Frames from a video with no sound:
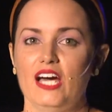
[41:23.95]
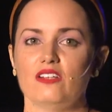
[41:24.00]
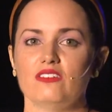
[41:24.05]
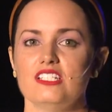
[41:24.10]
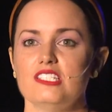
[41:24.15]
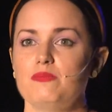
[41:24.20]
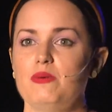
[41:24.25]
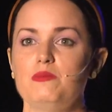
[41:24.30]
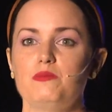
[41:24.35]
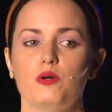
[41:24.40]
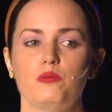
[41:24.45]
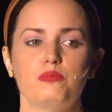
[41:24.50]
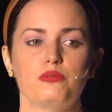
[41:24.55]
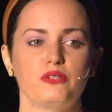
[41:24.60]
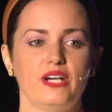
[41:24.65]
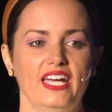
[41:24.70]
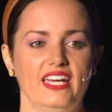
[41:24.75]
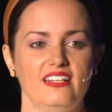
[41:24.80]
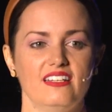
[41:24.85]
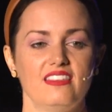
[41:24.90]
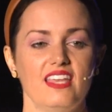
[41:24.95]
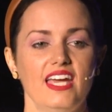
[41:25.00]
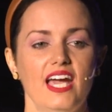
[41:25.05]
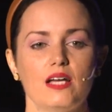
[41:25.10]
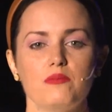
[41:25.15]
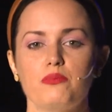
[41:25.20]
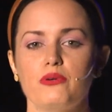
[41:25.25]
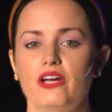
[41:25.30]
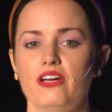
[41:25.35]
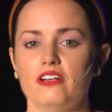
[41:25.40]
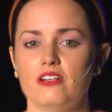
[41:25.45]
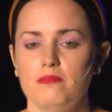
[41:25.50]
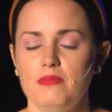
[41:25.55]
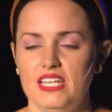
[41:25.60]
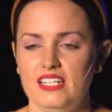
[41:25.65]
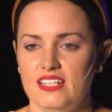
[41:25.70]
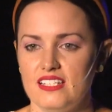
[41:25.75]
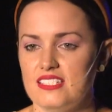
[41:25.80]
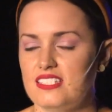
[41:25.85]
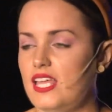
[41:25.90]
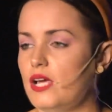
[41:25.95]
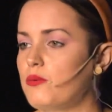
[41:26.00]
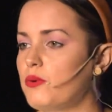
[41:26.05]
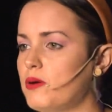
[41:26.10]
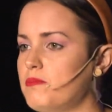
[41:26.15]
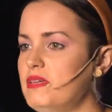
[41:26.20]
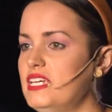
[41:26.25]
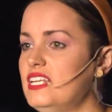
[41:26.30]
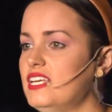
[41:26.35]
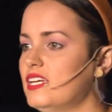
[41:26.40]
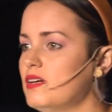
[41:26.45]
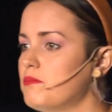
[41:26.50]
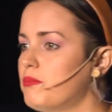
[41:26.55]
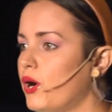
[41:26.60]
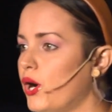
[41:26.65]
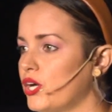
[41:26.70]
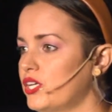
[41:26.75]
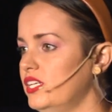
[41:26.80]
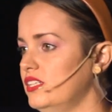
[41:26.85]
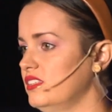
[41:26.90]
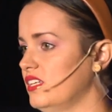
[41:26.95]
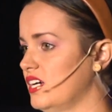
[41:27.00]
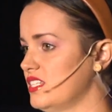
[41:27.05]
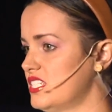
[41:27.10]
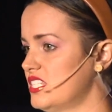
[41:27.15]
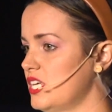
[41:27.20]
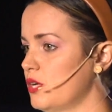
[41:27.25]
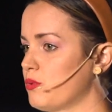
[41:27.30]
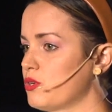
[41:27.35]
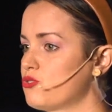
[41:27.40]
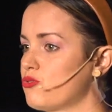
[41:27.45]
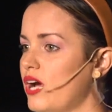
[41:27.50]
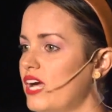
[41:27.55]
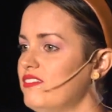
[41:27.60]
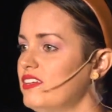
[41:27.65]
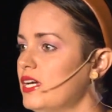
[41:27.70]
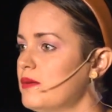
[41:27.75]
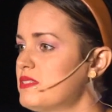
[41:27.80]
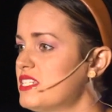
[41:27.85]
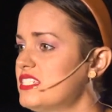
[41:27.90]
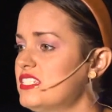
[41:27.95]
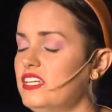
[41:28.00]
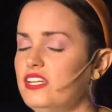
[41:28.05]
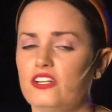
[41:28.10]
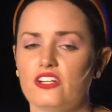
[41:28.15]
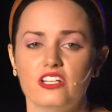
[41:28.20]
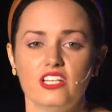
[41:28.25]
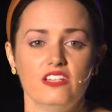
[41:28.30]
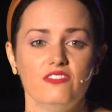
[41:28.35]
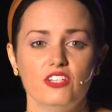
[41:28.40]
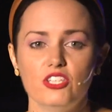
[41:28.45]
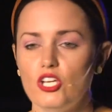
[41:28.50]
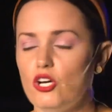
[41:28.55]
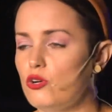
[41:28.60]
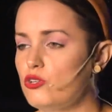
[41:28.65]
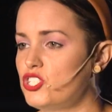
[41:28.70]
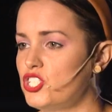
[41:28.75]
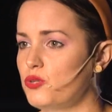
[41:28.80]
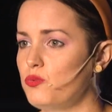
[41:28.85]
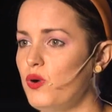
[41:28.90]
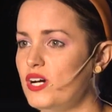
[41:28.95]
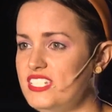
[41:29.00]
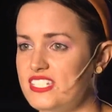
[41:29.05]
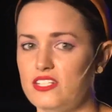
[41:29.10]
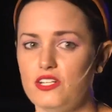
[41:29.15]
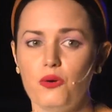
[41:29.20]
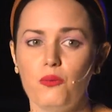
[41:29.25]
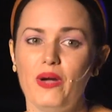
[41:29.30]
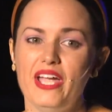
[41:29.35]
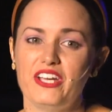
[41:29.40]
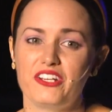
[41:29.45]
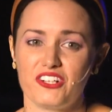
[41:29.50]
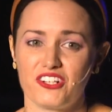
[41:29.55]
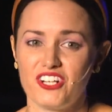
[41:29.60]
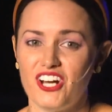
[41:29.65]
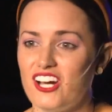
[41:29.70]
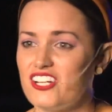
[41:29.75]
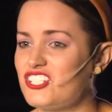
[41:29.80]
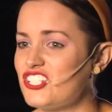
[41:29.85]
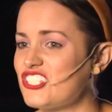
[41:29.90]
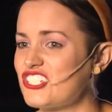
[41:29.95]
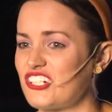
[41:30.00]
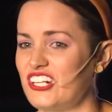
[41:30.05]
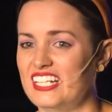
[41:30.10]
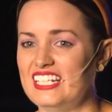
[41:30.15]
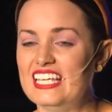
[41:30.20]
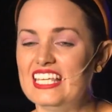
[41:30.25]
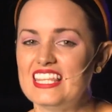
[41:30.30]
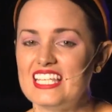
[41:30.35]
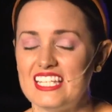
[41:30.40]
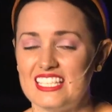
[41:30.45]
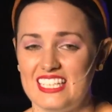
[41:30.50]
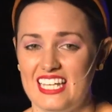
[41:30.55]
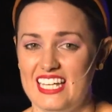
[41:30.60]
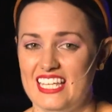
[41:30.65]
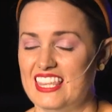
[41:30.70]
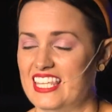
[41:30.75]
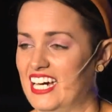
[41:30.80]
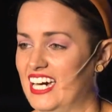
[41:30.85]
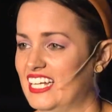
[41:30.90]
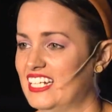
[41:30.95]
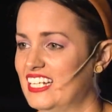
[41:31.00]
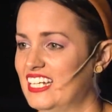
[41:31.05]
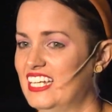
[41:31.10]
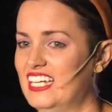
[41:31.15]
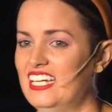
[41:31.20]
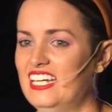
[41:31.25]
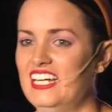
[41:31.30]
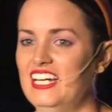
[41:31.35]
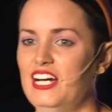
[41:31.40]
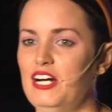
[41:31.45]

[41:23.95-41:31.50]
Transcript: countless people prayed. They had prayer meetings. They were meeting in parking lots. They were driving up to see her even though she wasn't awake or conscious or anything like that.